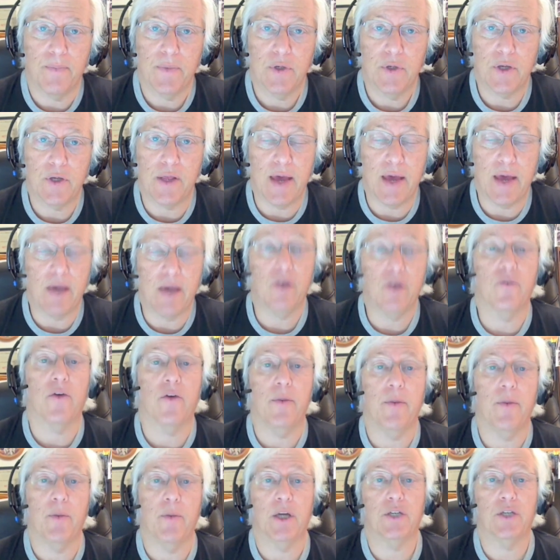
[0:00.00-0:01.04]
So I thank you
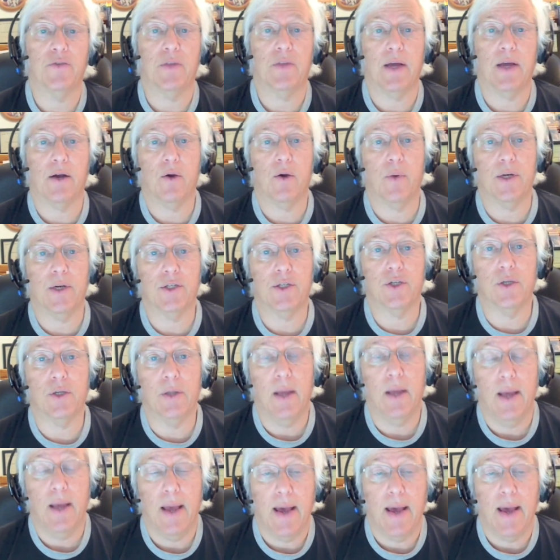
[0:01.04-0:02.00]
very much for that question.